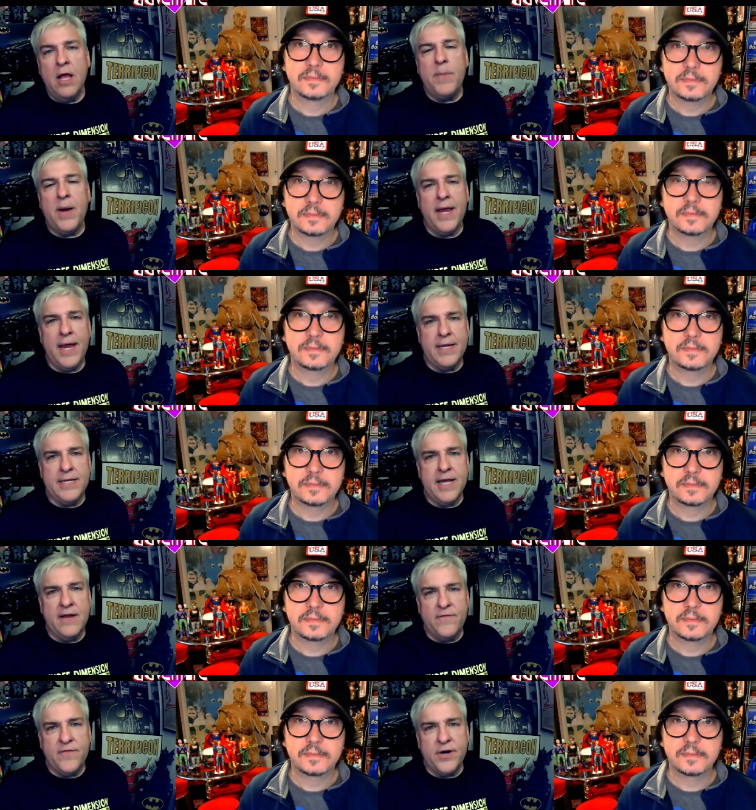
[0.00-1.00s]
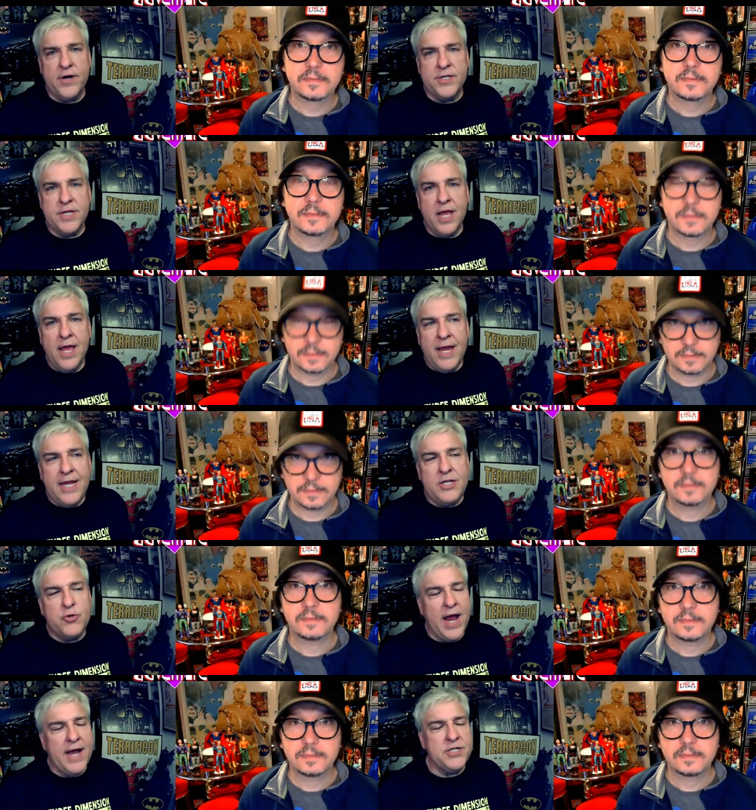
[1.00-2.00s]
Speaker 1: by Anton Furst mm-hmm. He
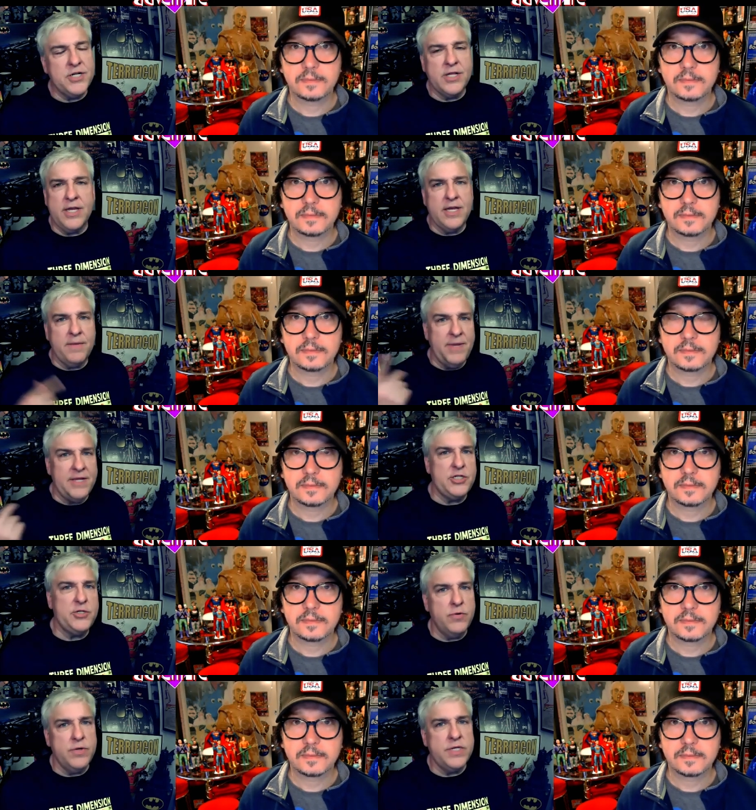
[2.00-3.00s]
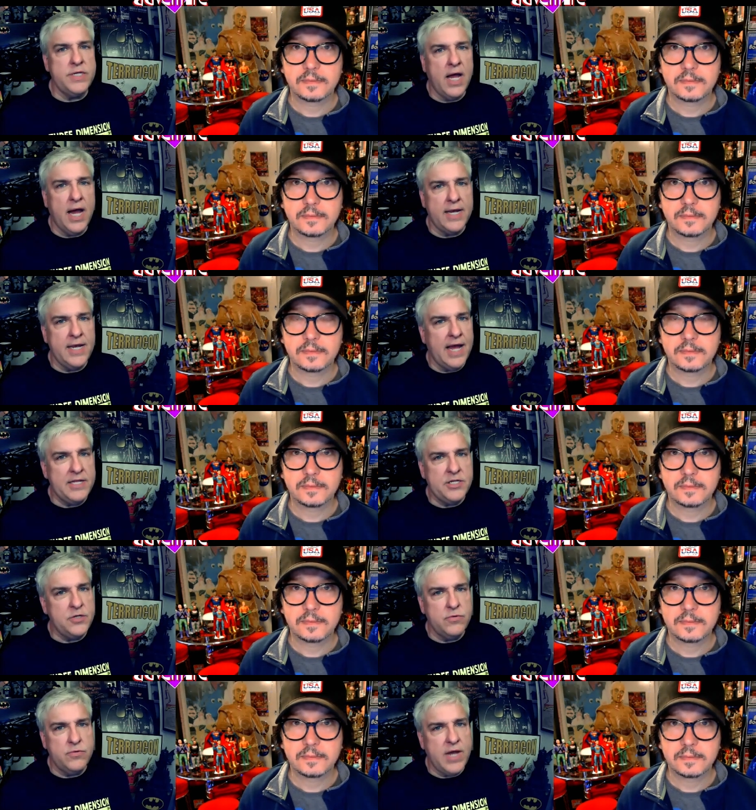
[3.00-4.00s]
tragically commits suicide not
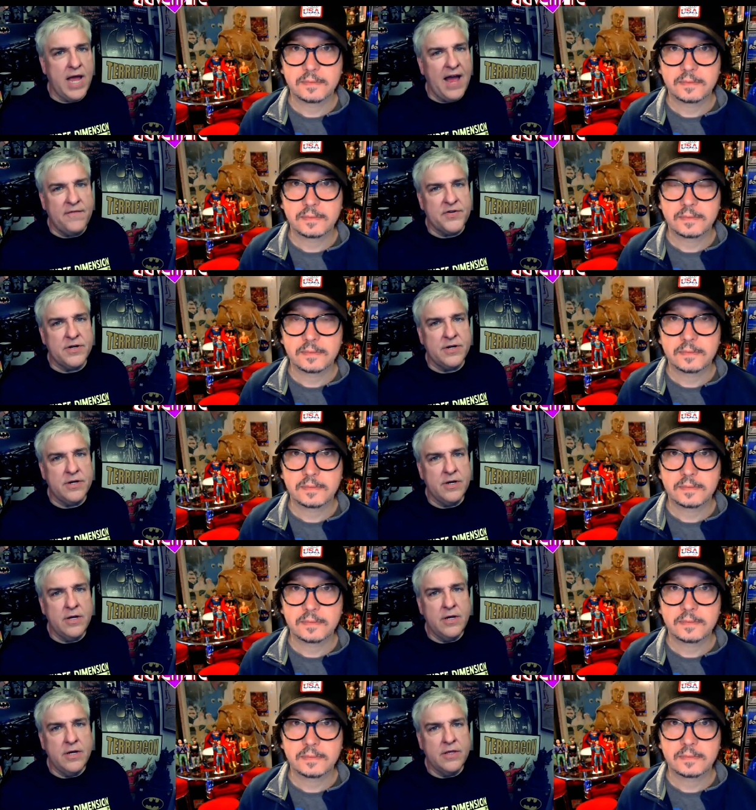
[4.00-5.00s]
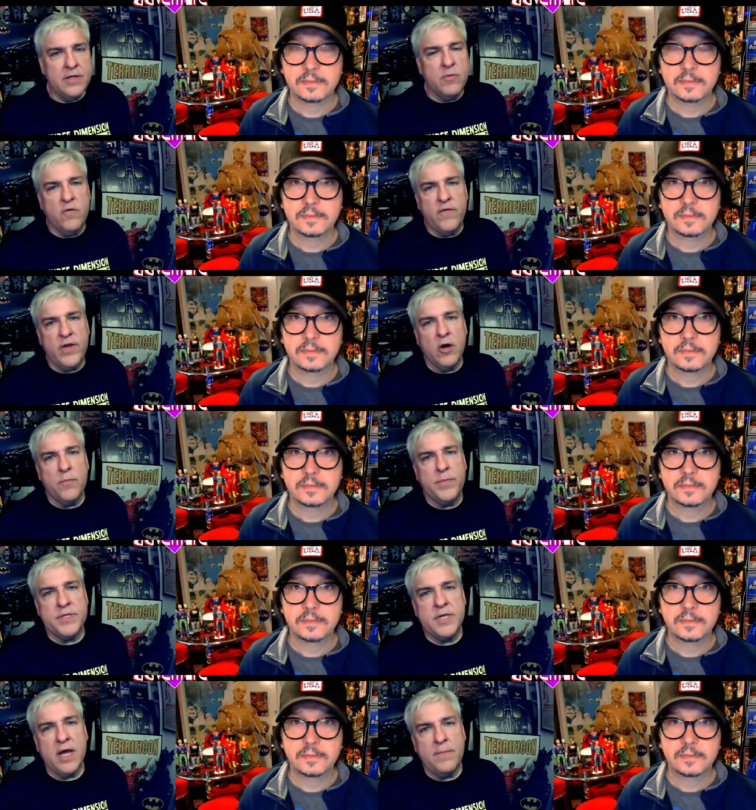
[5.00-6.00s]
soon after the movie
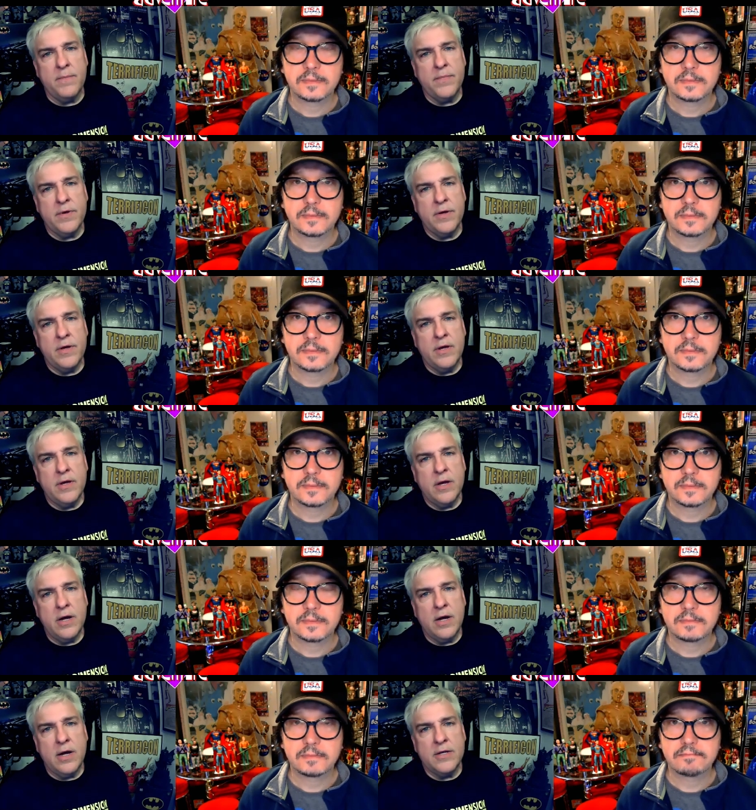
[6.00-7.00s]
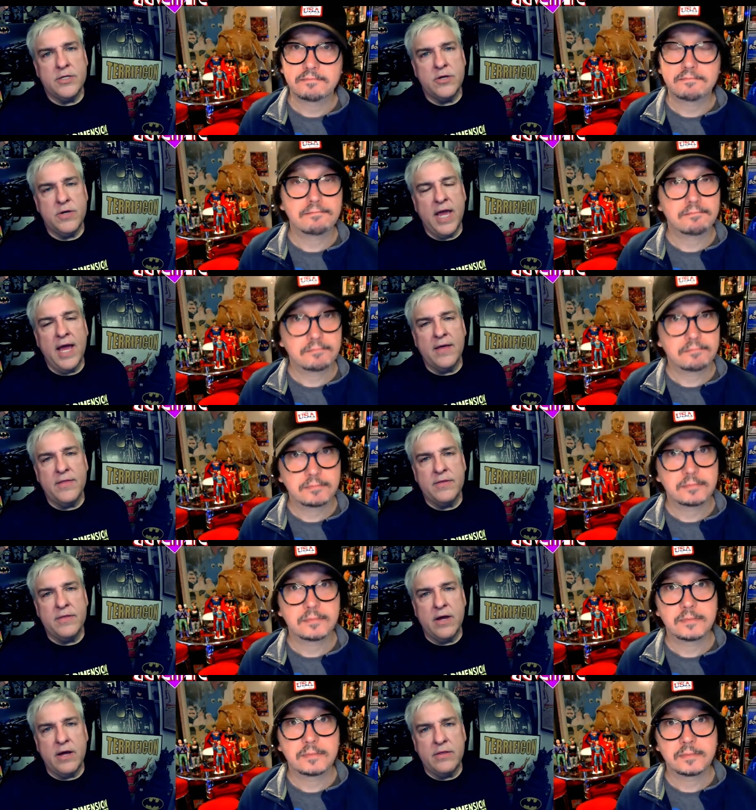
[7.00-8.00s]
opens up. Uh, so yeah,
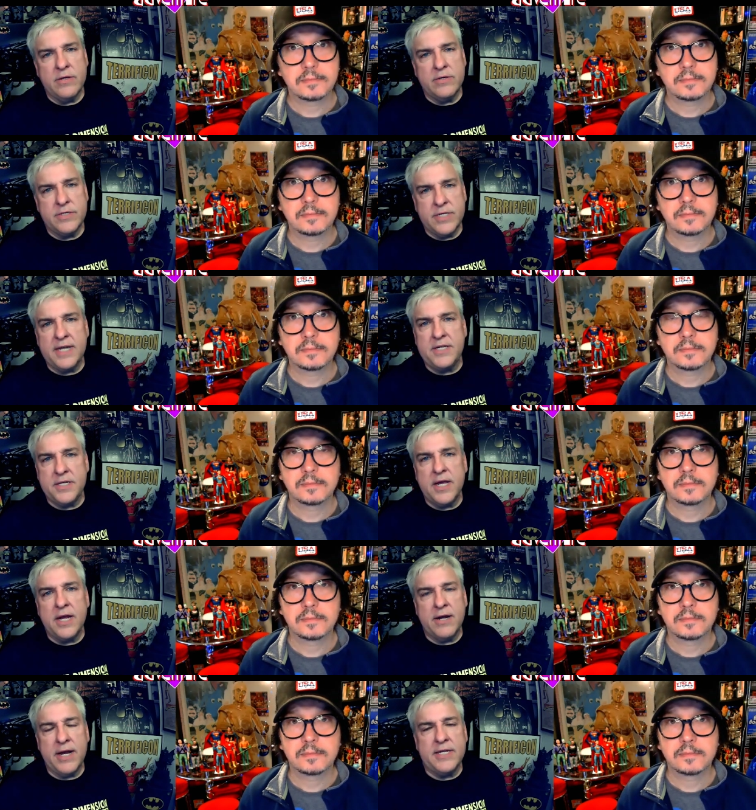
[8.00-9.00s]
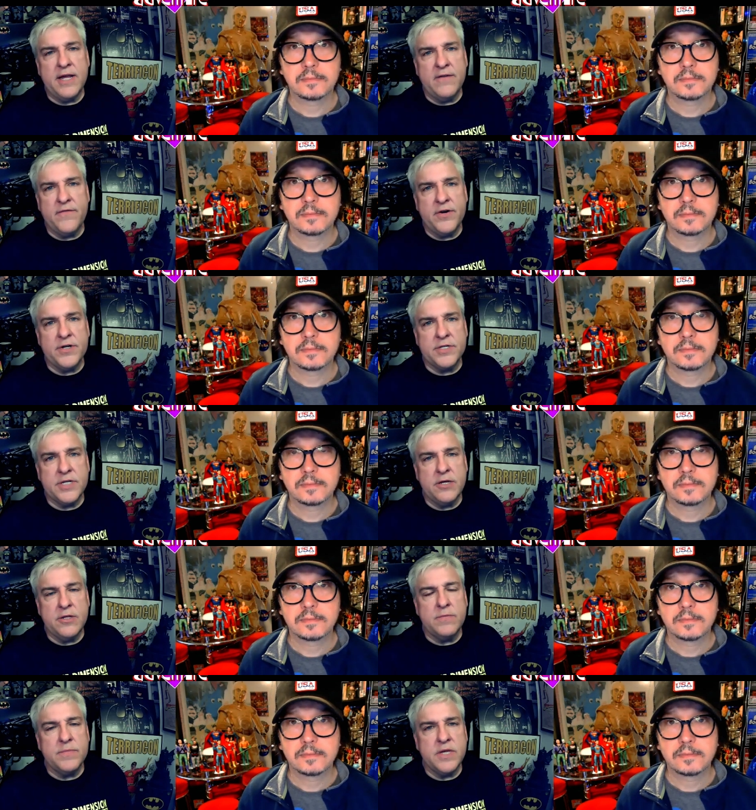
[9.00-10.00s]
the, the, the set designer Anton Furst
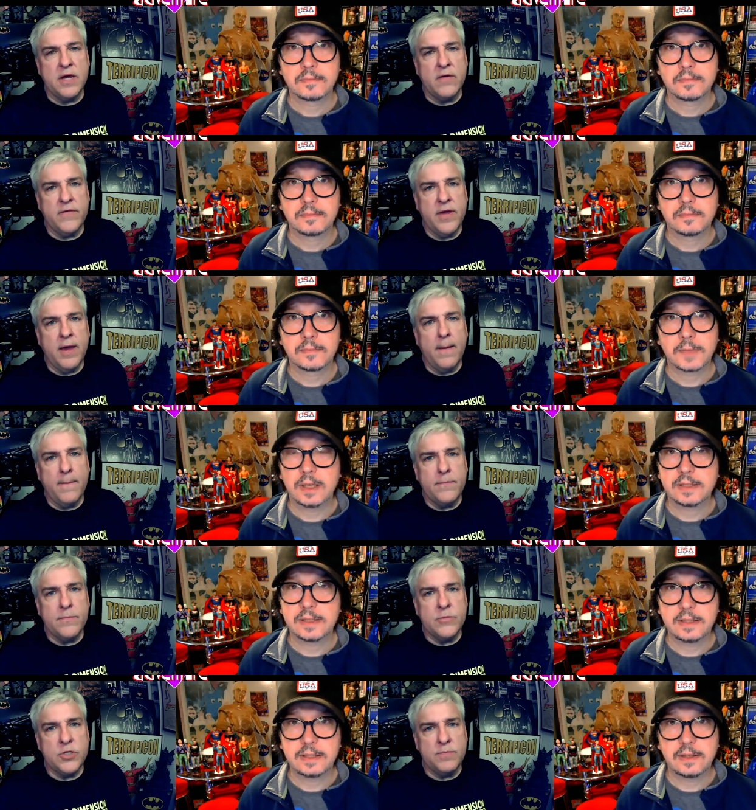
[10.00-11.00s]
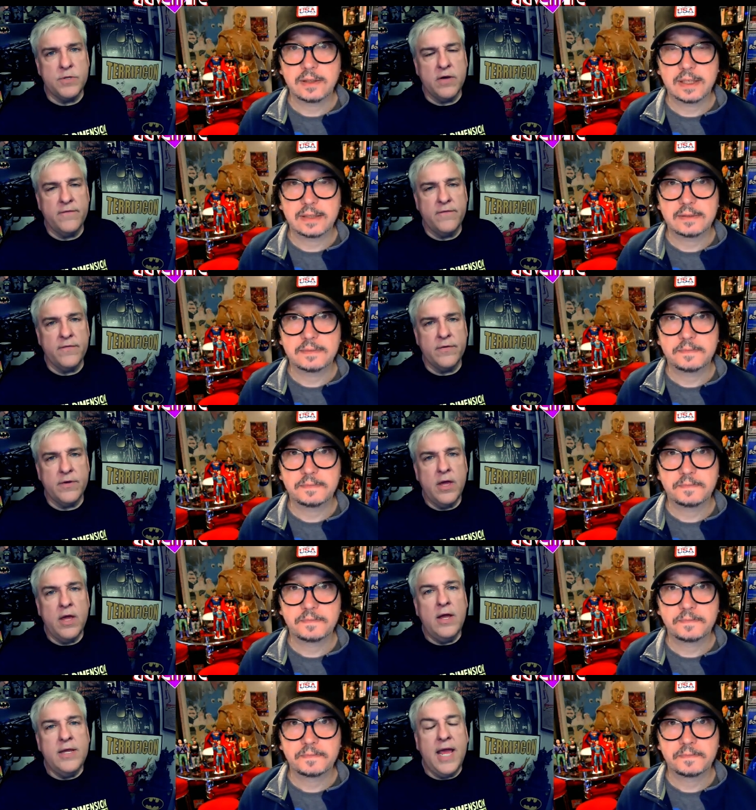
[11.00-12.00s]
killed himself. Yeah, oh, I didn't jumped know that. off.
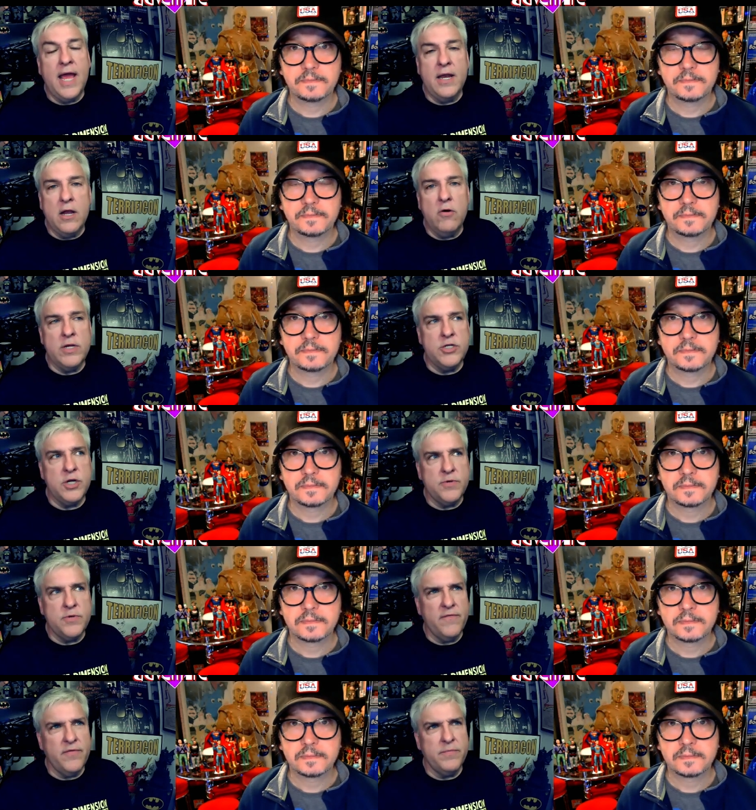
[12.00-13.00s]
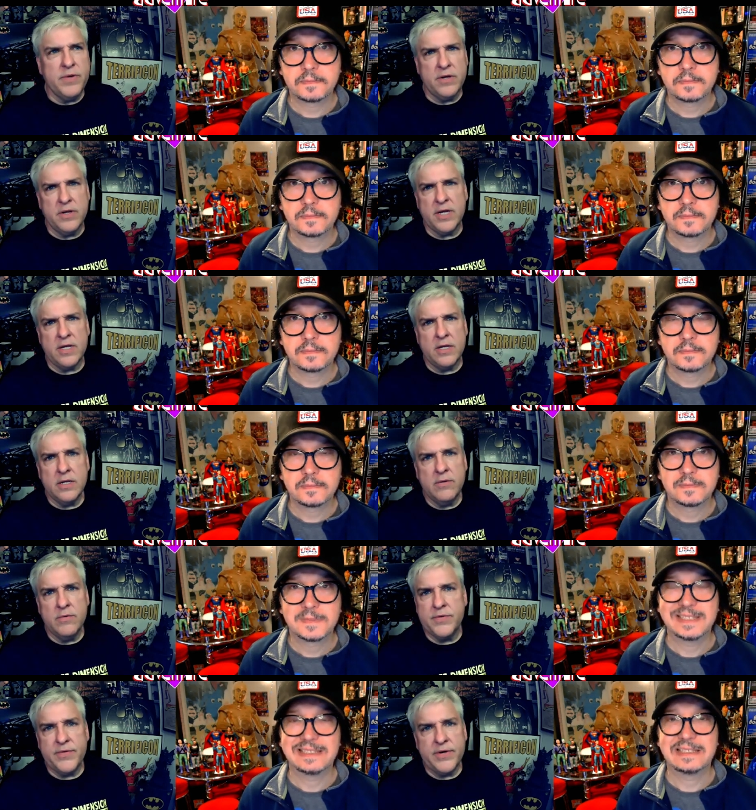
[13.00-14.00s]
Yeah, no, he jumped off a building.
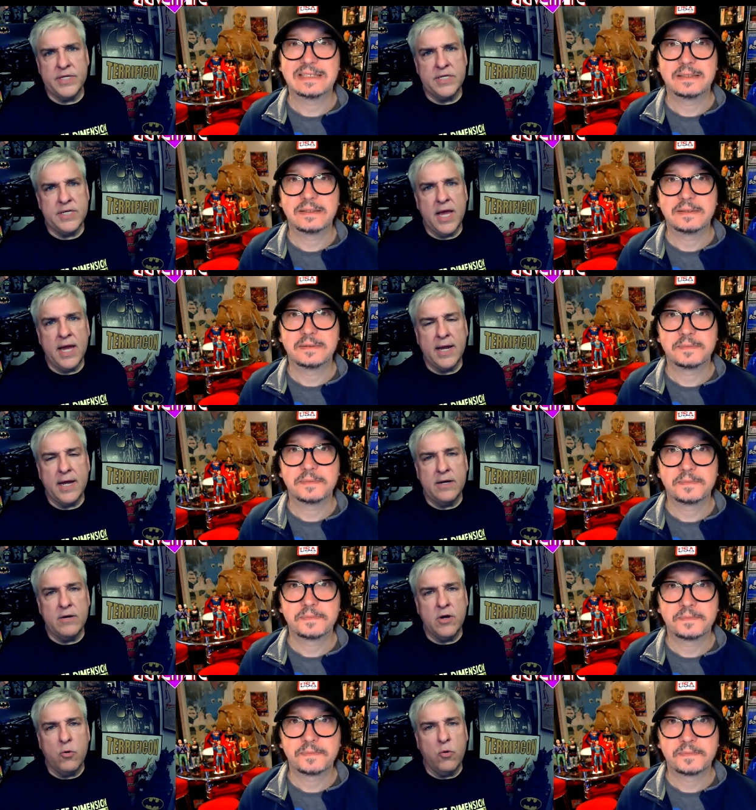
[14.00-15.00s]
It was really sad. I don't know